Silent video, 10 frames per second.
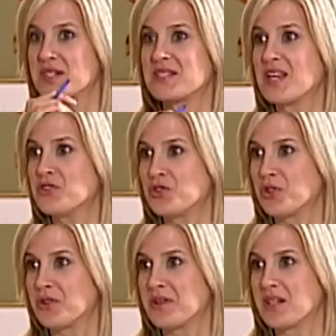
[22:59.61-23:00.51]

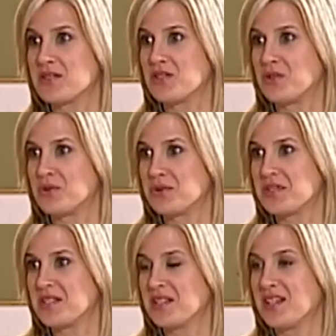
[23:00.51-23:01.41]
censer that is
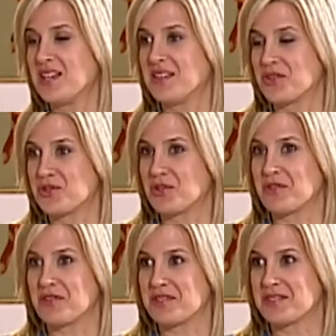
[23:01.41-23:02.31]
used in the
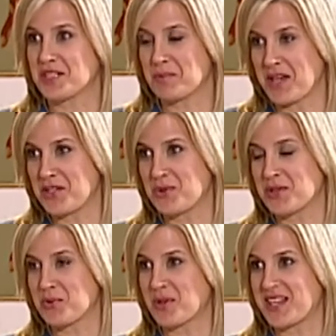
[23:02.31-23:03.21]
service. Explain to
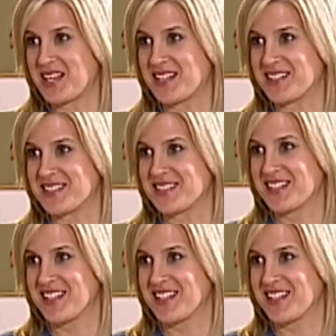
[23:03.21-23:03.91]
us what that is.